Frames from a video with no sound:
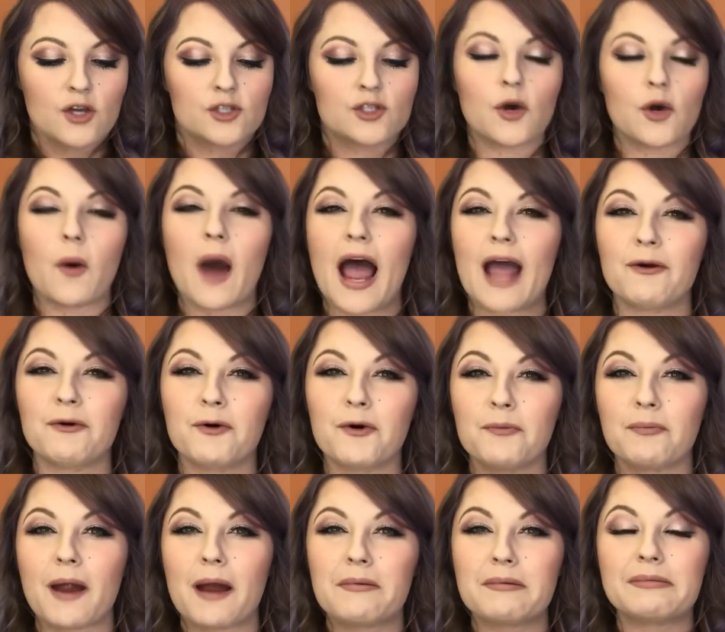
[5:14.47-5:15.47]
so I will
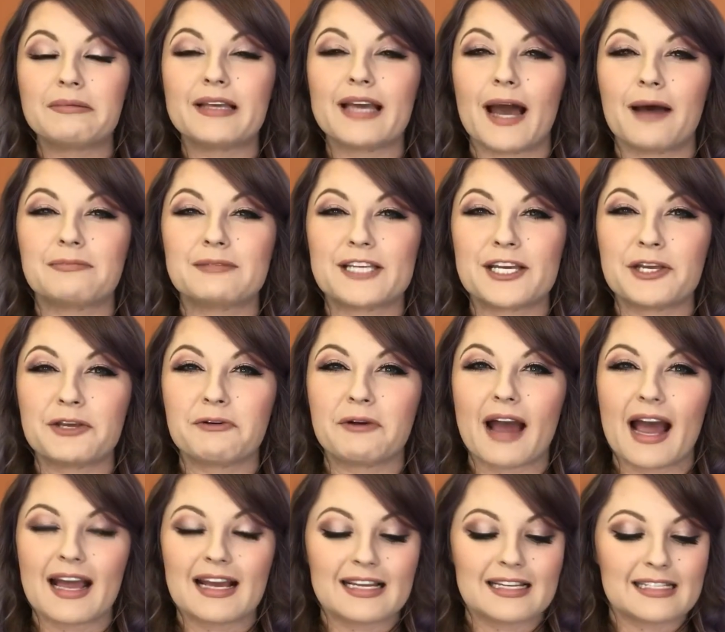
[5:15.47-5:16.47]
probably update you
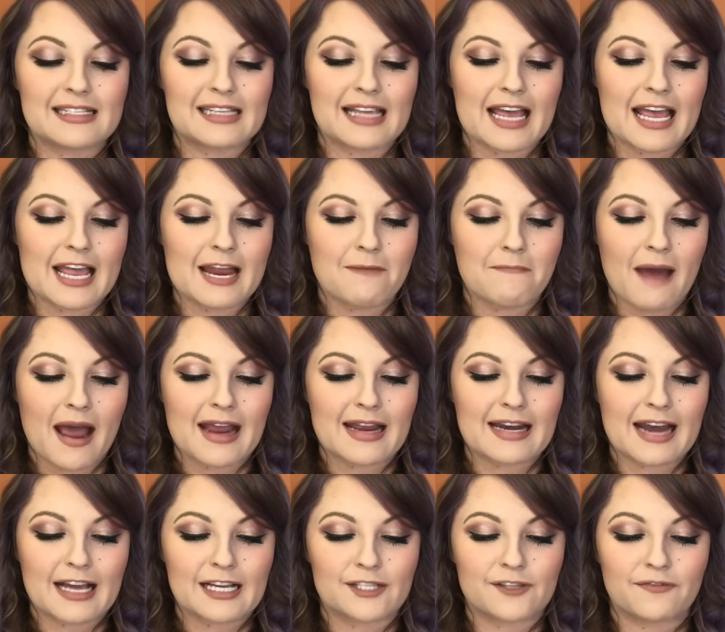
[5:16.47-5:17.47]
guys in my
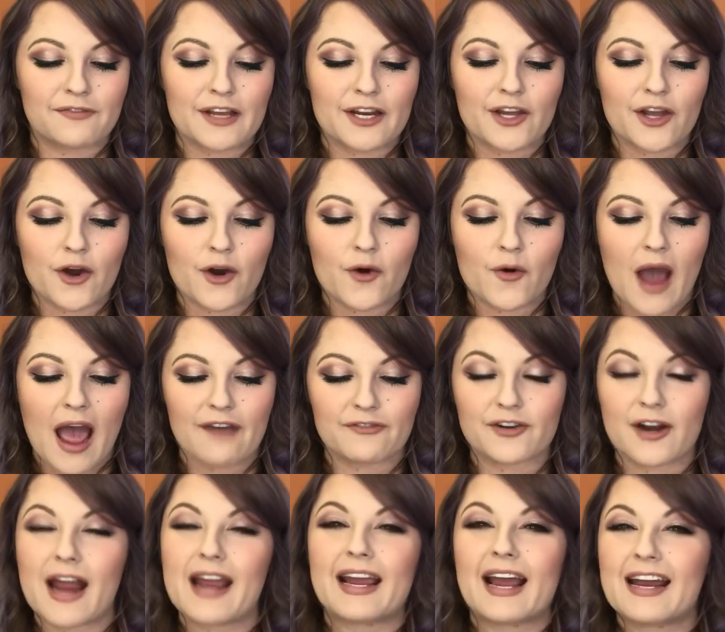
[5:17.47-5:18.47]
next video
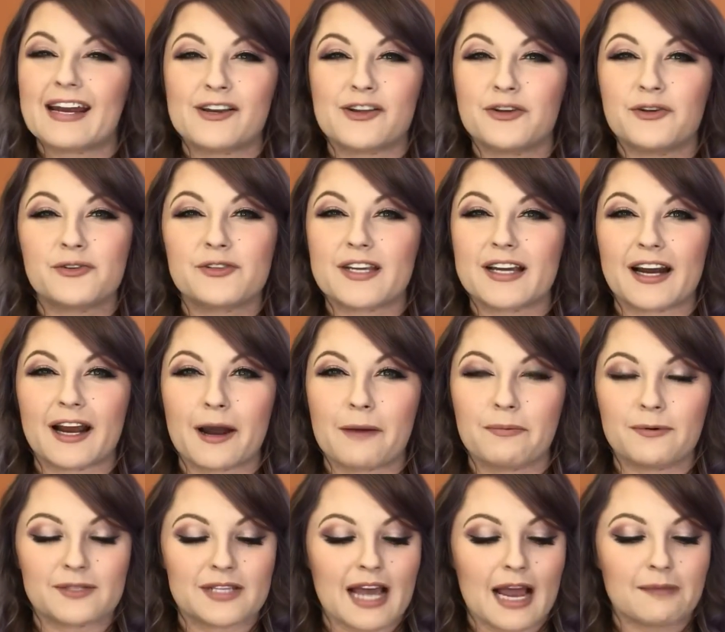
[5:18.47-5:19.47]
after I kind of use it a
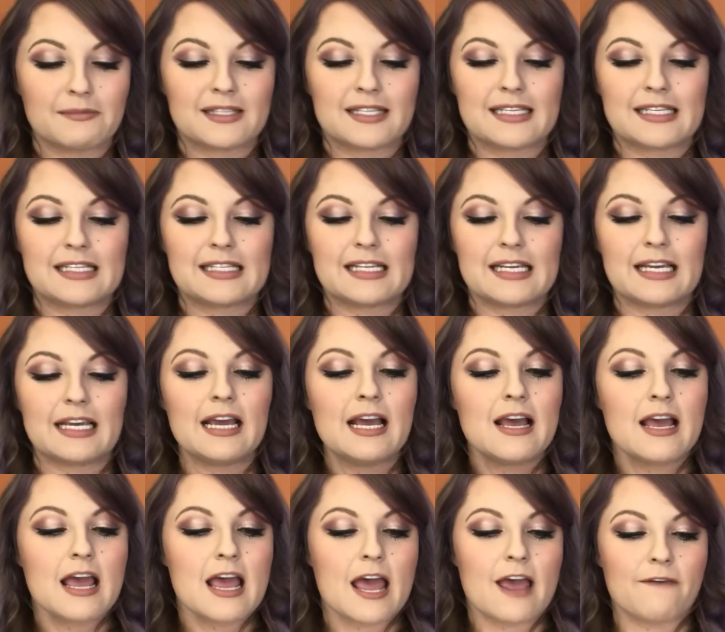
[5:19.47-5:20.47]
couple times to see
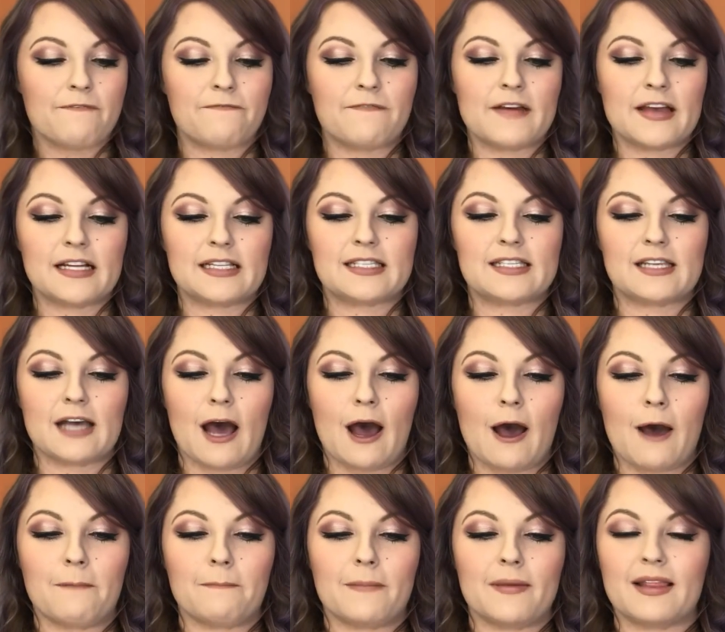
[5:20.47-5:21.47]
if it's
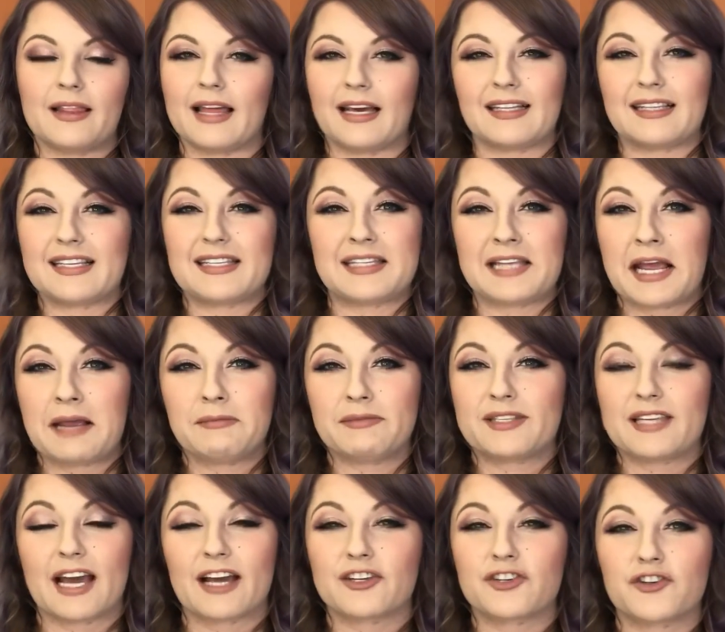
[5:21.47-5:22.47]
um, like the same
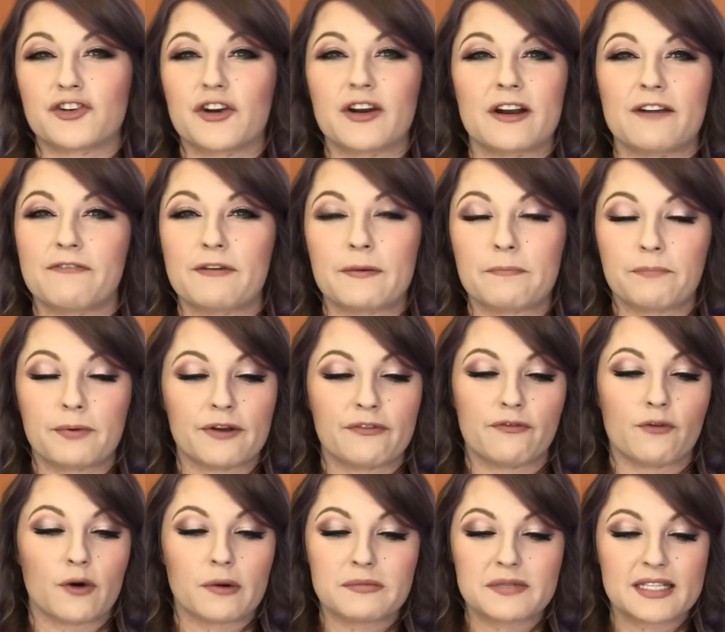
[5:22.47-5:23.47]
texture and if it
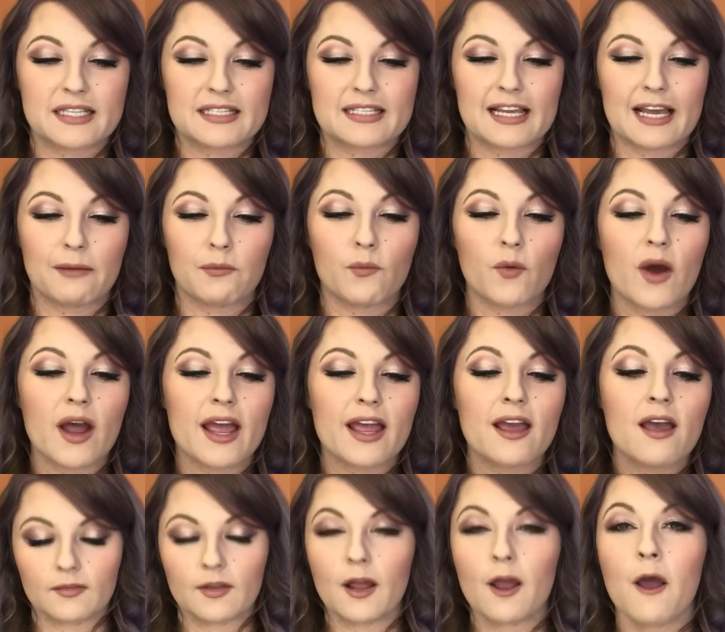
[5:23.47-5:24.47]
performs the same
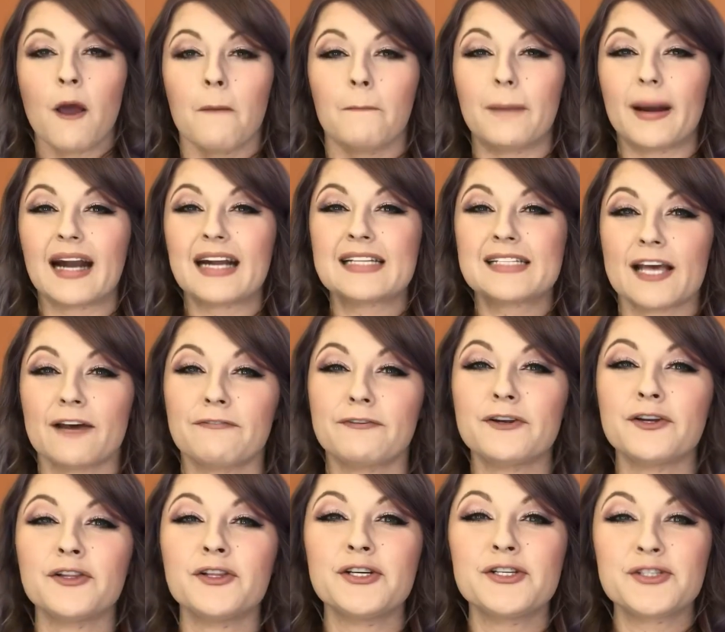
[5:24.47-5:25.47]
way but I
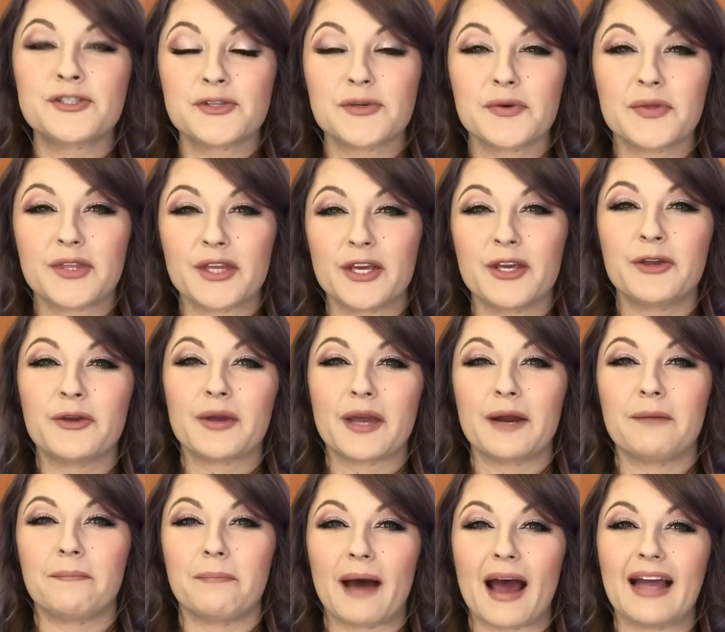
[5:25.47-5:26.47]
definitely do think you
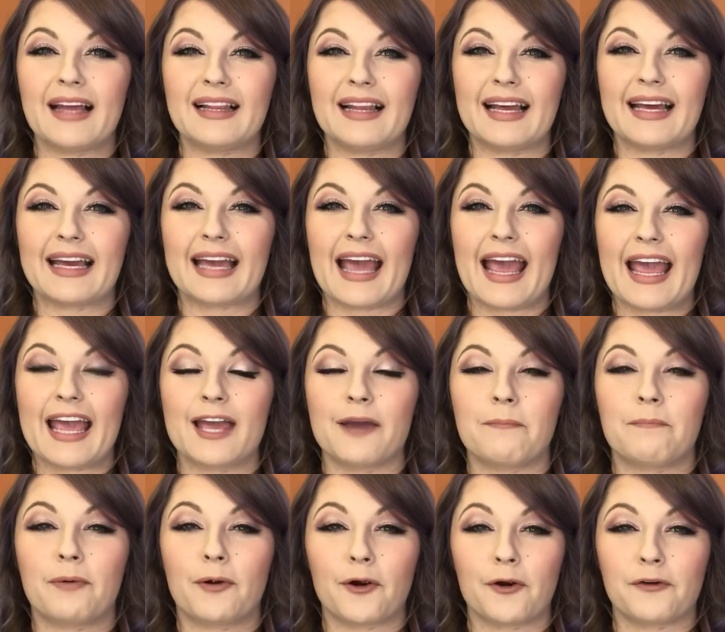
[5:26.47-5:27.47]
can buy like a
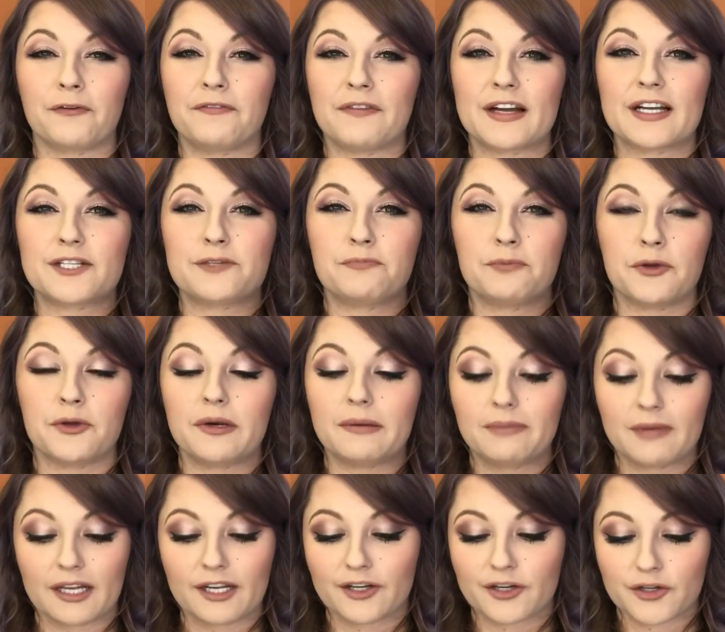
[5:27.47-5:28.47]
perfect beauty
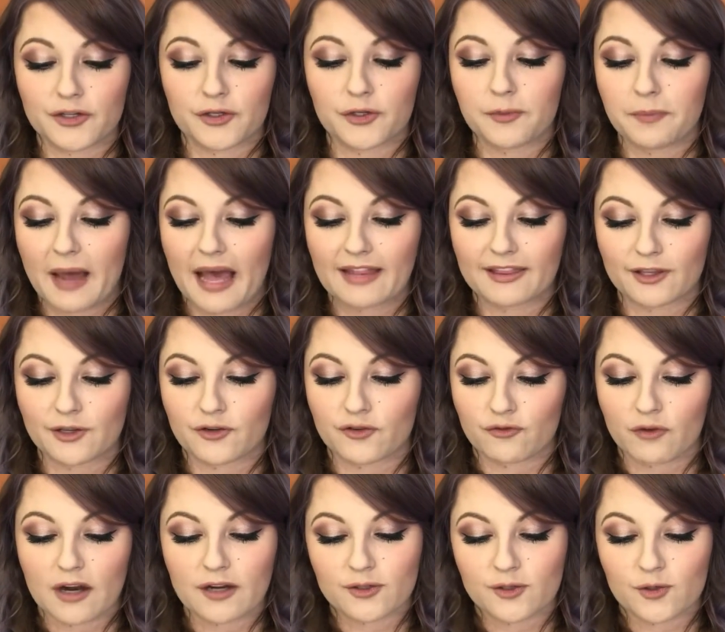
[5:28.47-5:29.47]
blender dupe at the
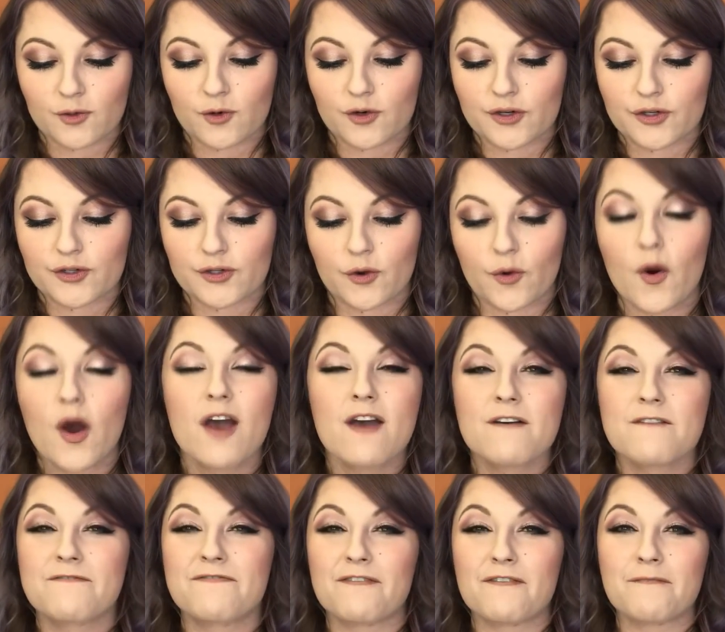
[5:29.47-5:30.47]
drugstore so
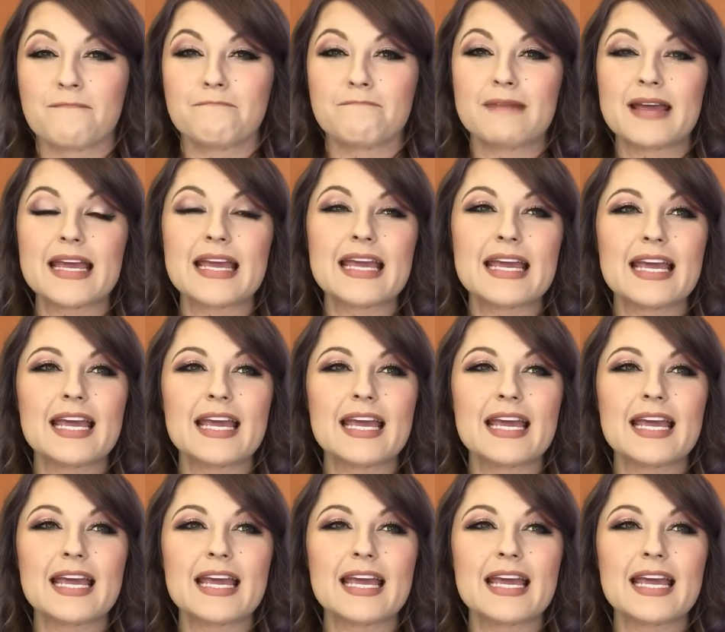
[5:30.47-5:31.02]
for me